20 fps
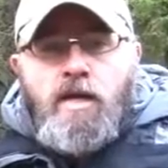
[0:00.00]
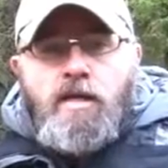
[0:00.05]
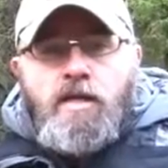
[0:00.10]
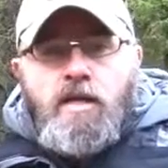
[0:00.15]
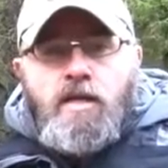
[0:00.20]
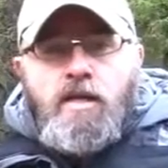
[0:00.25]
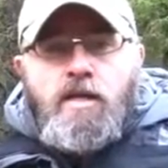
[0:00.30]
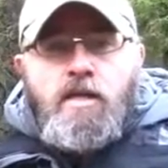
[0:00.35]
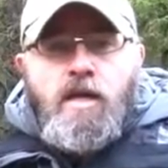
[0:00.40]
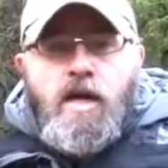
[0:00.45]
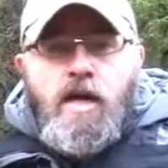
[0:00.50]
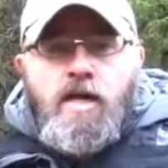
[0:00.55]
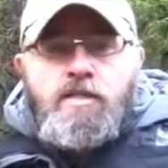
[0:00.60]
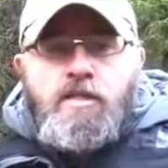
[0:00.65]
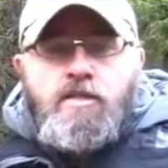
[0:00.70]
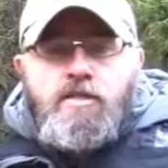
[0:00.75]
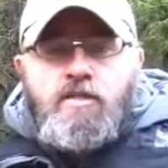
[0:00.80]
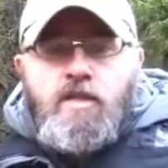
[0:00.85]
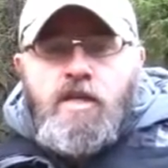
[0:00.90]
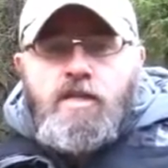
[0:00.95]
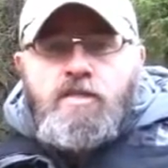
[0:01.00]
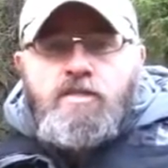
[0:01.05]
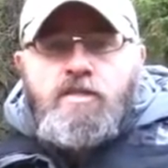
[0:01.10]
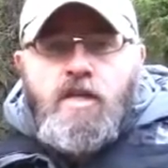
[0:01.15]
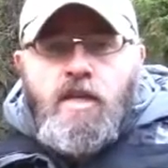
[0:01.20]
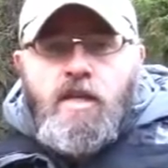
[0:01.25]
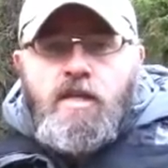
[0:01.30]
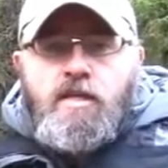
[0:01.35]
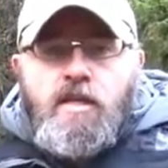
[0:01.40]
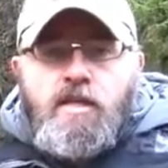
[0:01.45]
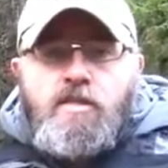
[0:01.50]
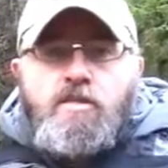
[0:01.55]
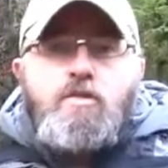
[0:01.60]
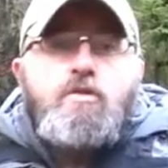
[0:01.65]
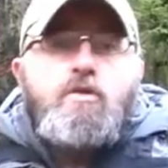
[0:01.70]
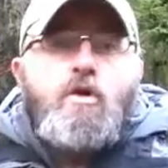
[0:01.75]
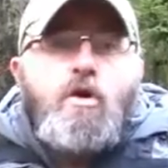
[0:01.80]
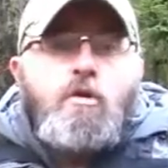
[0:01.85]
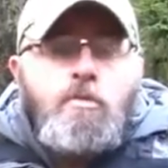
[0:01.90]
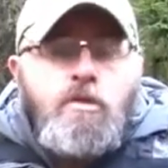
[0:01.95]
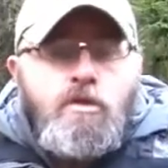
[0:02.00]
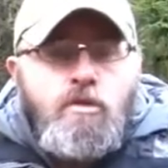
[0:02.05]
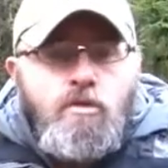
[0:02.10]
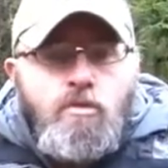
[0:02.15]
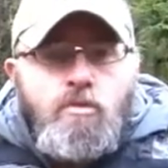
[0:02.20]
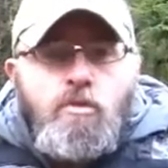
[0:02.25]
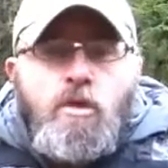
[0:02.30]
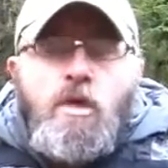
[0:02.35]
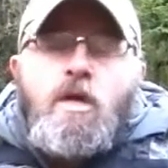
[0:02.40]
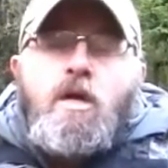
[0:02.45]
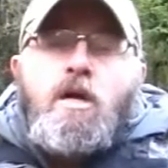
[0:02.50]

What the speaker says: a larger size jacket as you normally do